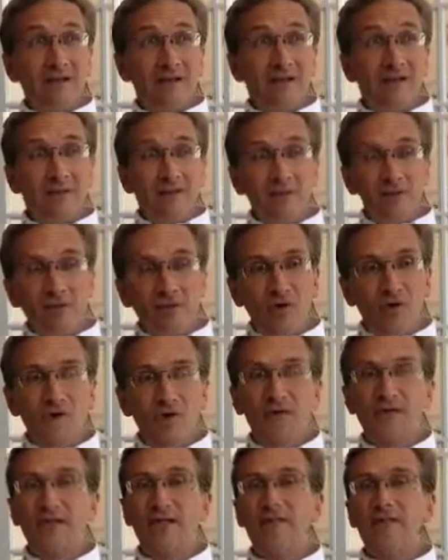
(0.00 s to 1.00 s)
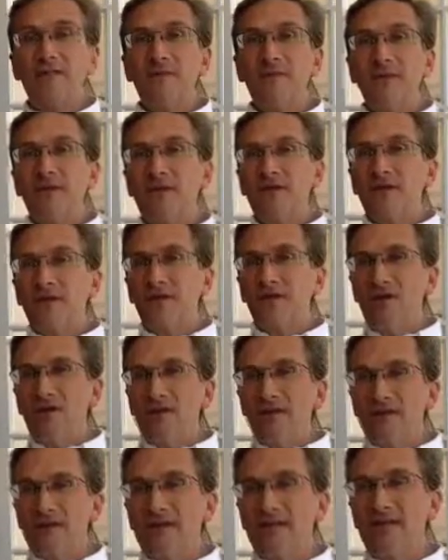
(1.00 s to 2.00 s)
come across something that you need
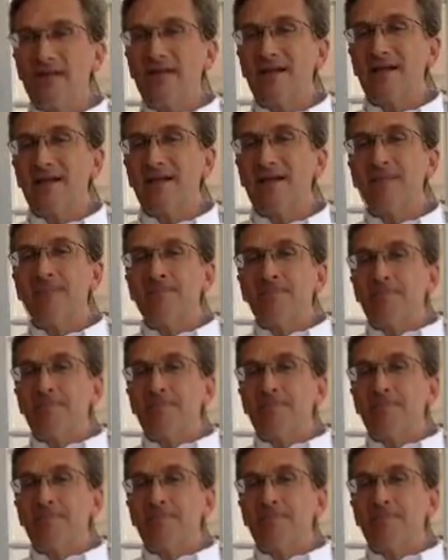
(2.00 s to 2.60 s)
to study,